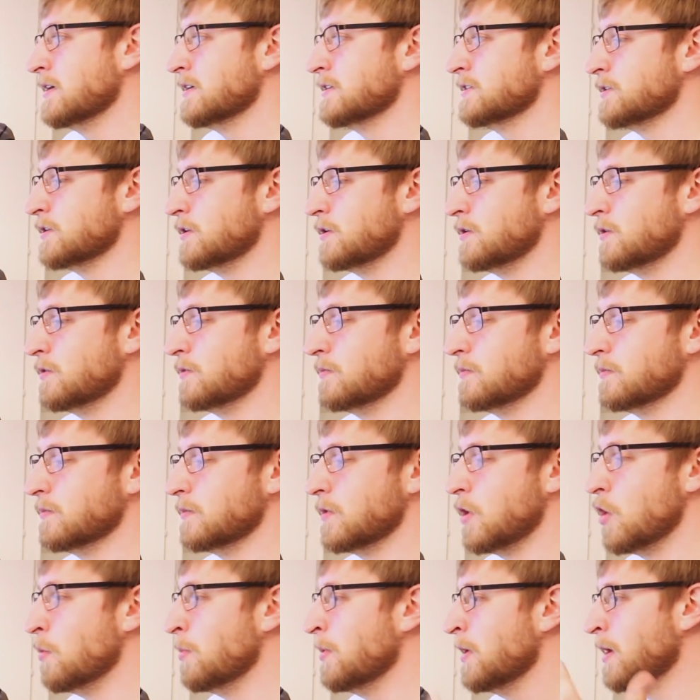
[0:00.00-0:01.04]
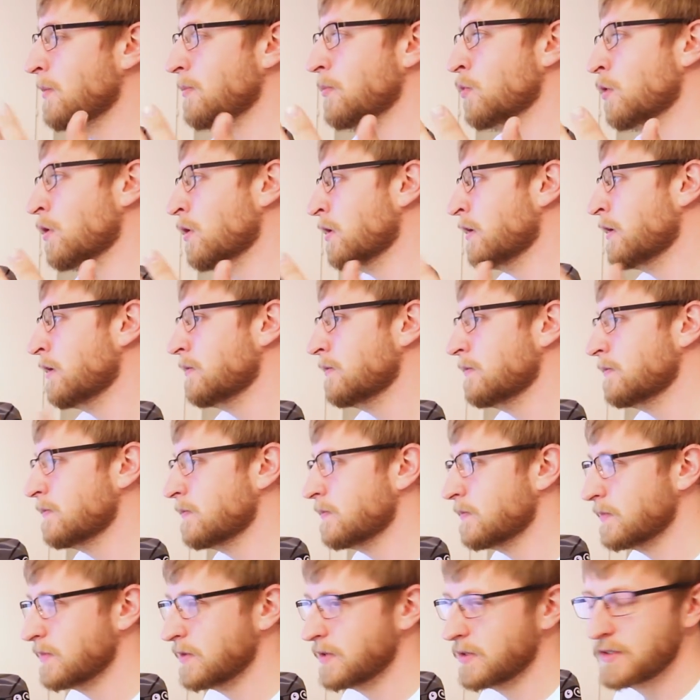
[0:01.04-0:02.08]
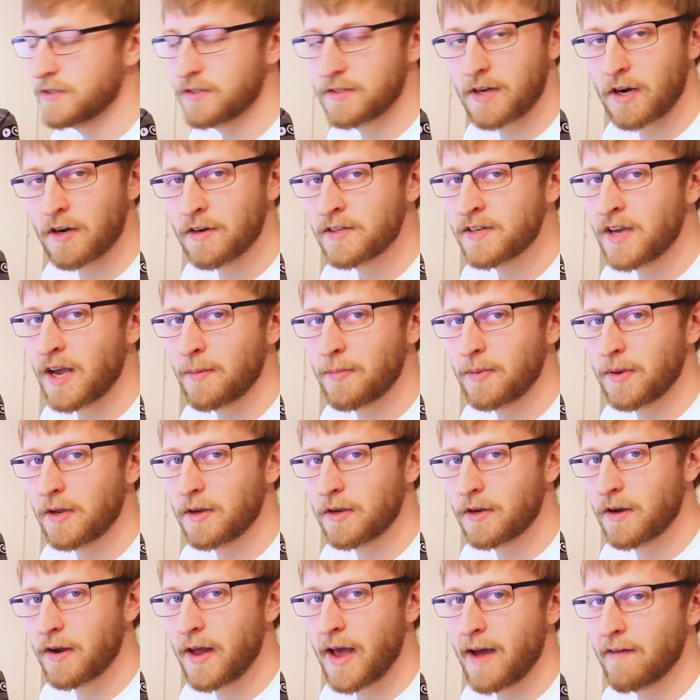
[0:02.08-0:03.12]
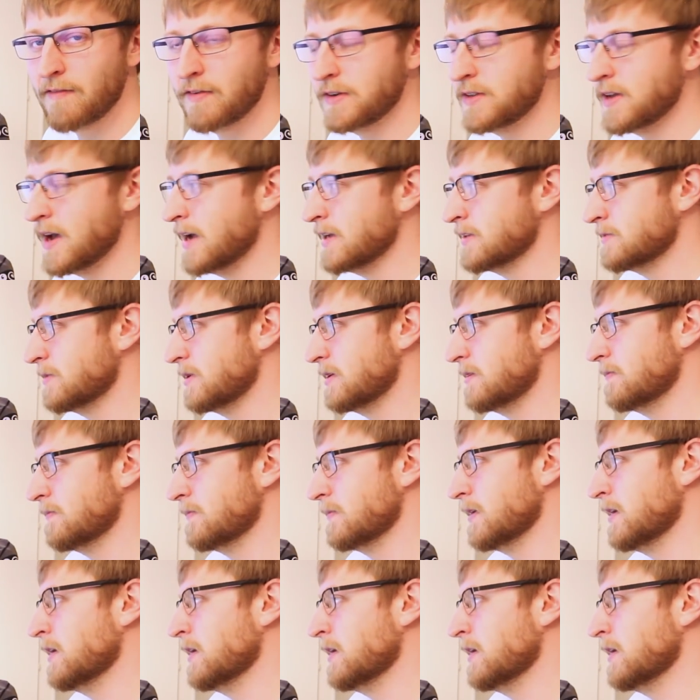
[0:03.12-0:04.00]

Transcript: So open up Word, start typing a good advertisement.